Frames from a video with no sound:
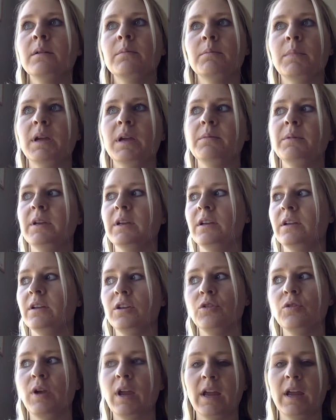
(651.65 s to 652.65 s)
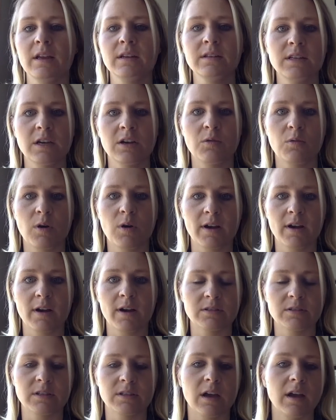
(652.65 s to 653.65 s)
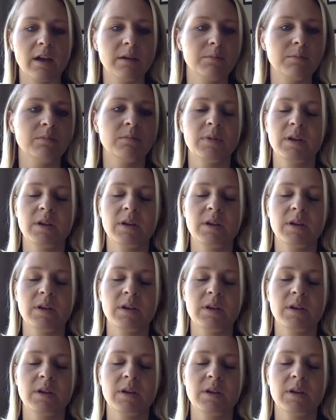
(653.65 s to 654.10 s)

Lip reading: maybe you can take a walk outside,